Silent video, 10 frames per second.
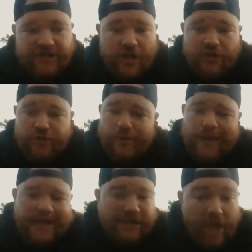to talk to, I'm
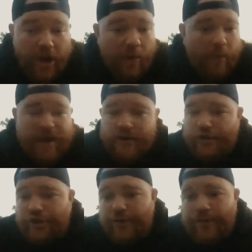like, yo,
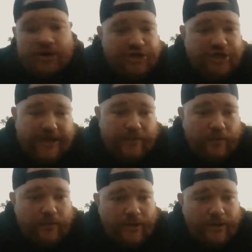where's your merch table?